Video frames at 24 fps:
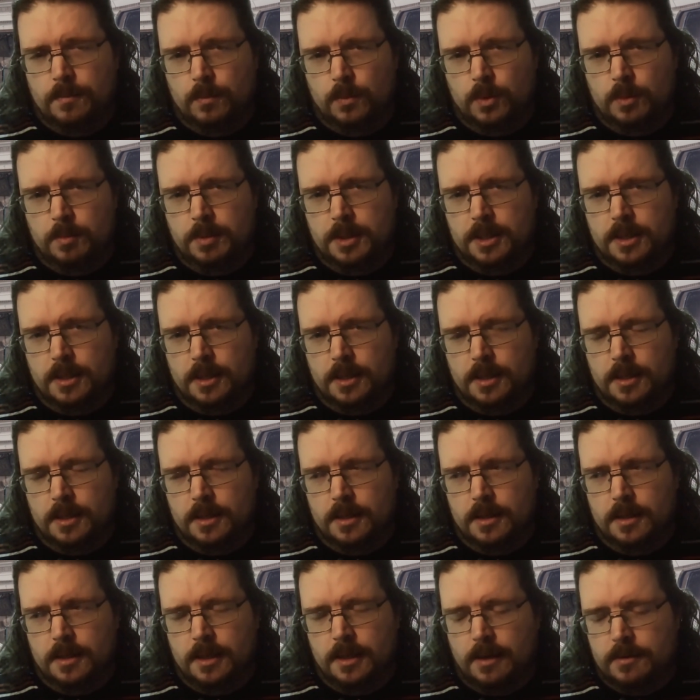would be that
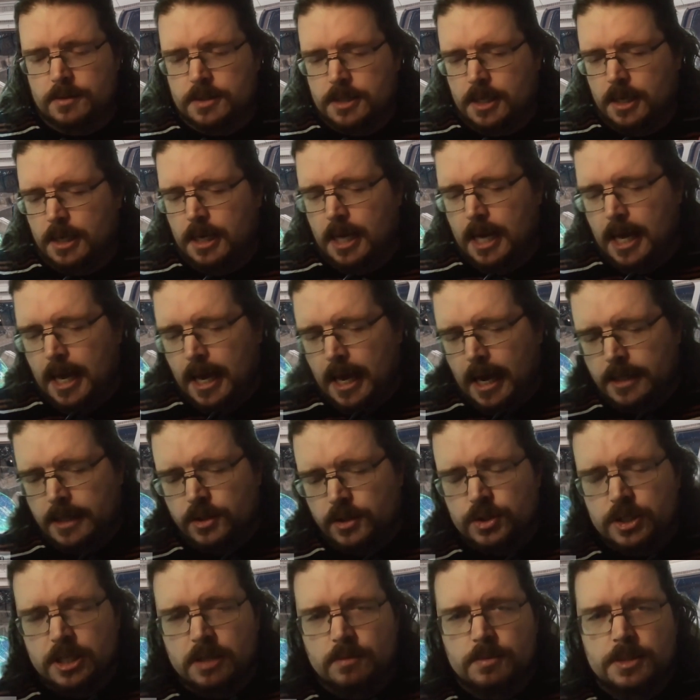scale. And the
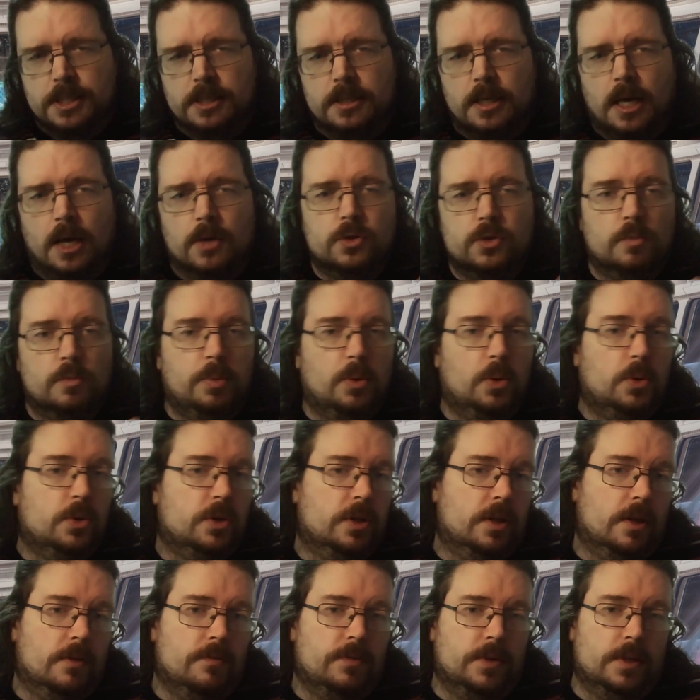other scale was then how supported
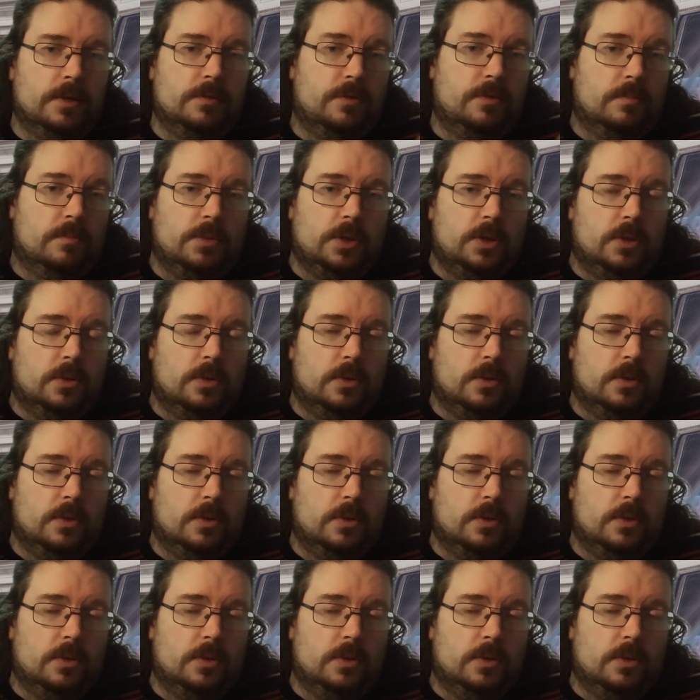they feel from,